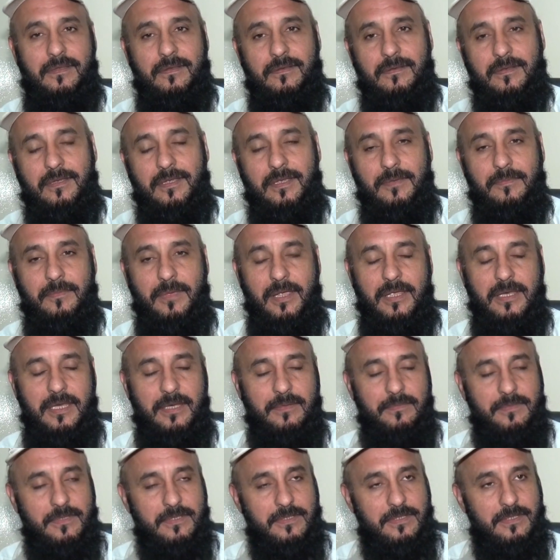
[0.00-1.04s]
Okay, my
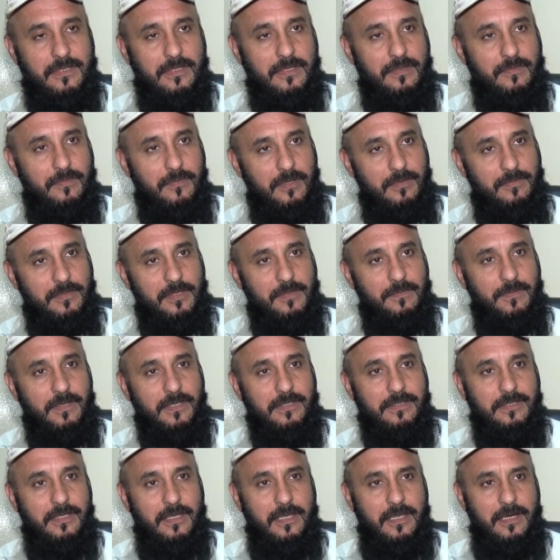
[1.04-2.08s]
name is Mohammed
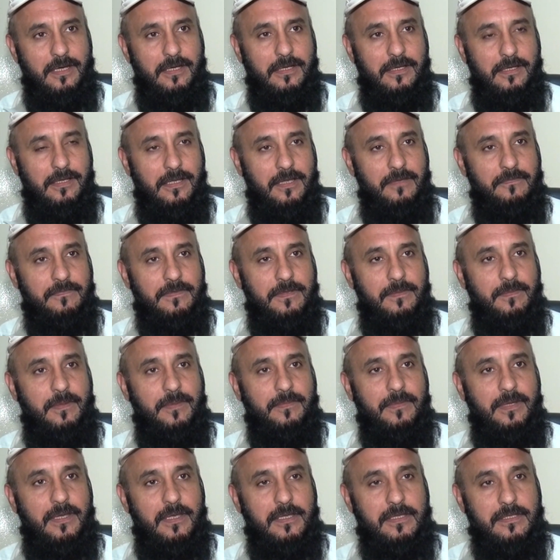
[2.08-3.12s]
Bakhtiar. I'm from
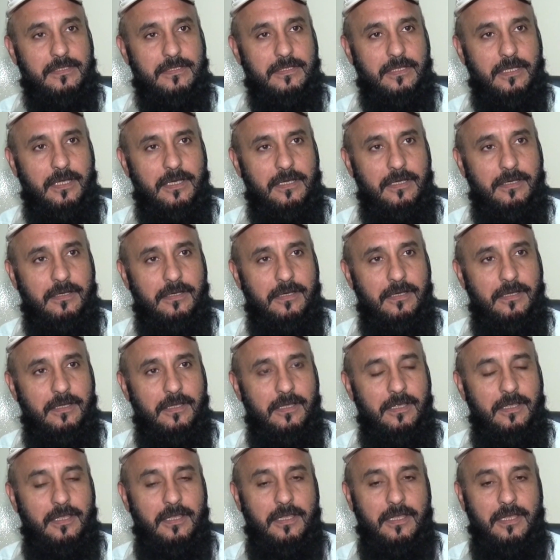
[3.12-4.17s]
Afghanistan
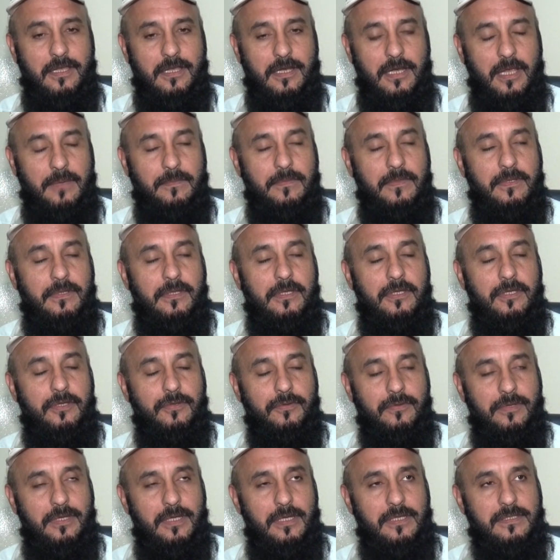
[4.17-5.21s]
and I'm in the
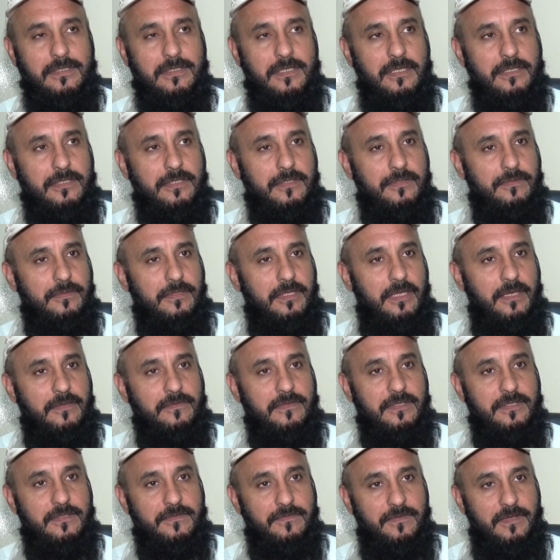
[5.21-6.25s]
UAE since
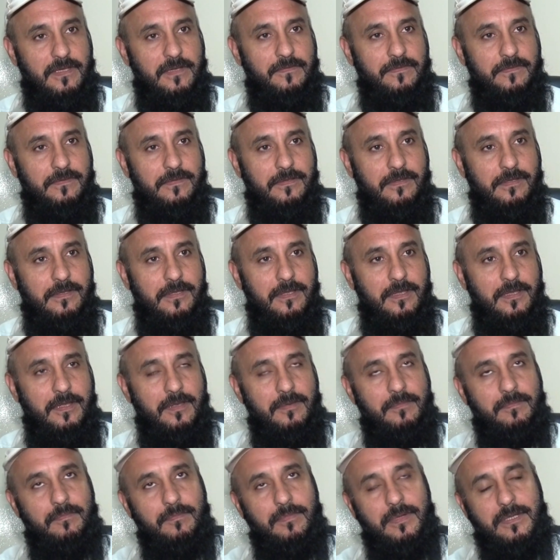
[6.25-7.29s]
2012.
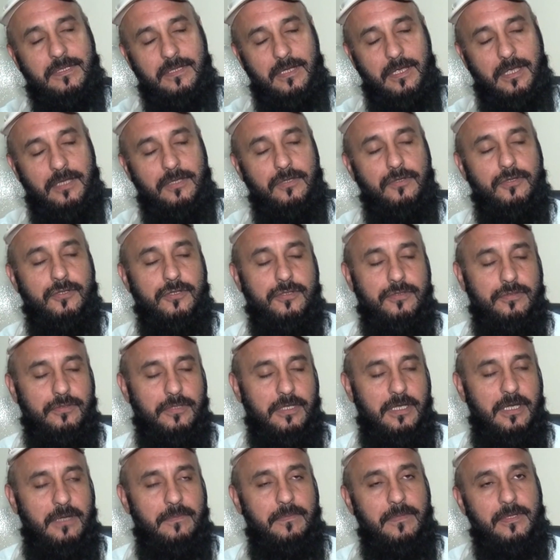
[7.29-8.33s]
But I used to
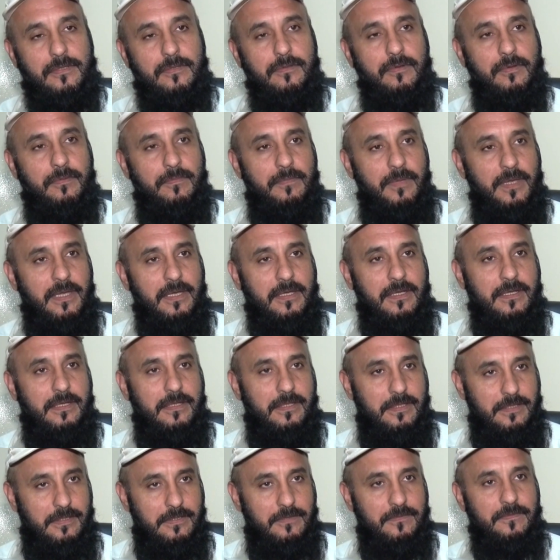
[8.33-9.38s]
come and go back
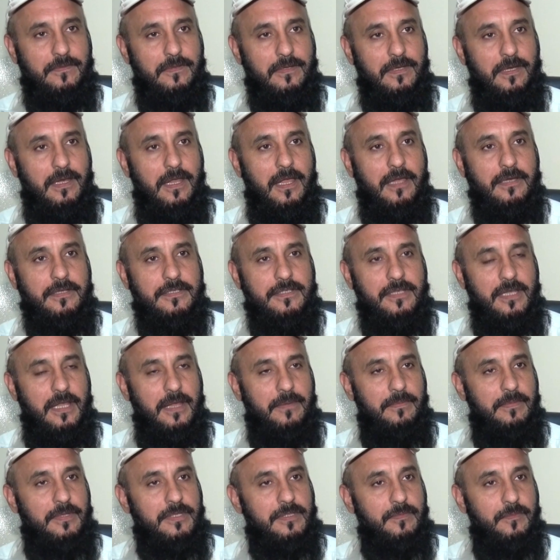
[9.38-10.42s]
for a long
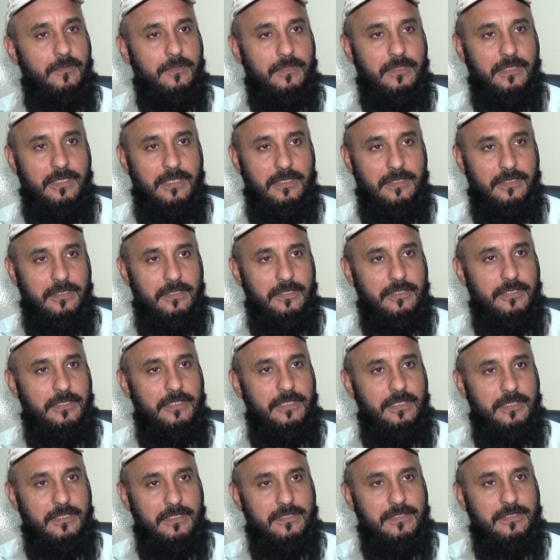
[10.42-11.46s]
time. It's more than 30
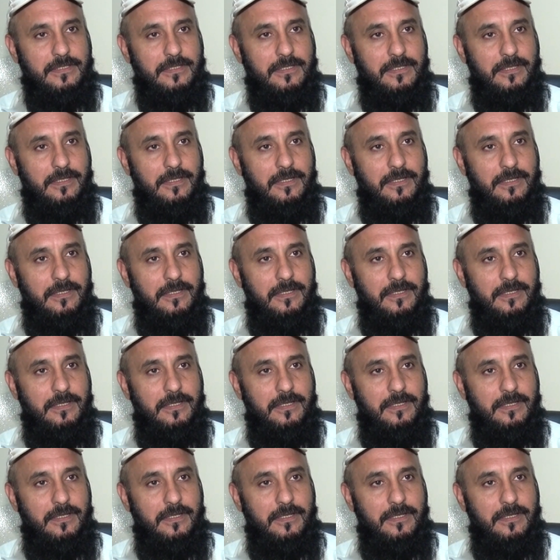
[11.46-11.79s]
years.